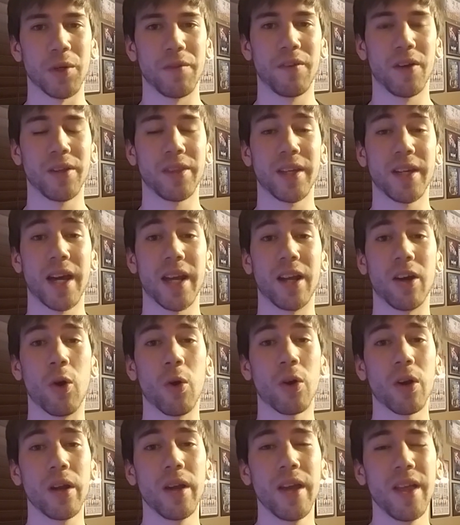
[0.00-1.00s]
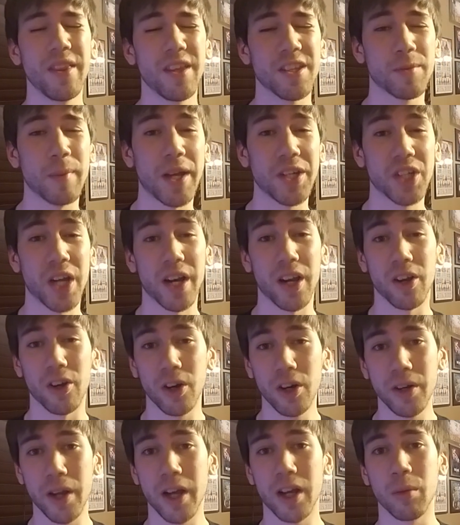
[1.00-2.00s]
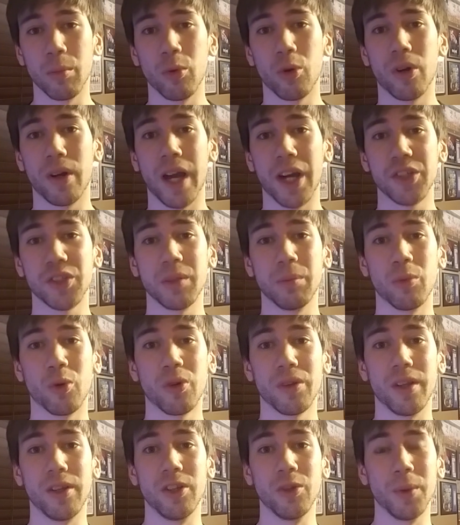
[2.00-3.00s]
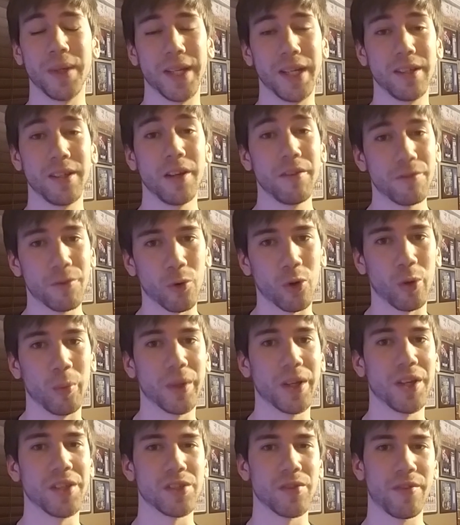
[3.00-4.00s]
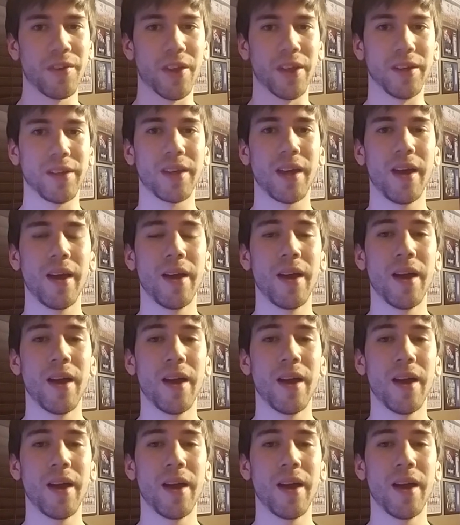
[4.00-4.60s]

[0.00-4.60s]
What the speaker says: So I feel like this match kind of hurt Nakamura actually more than doing any good for him, because I feel like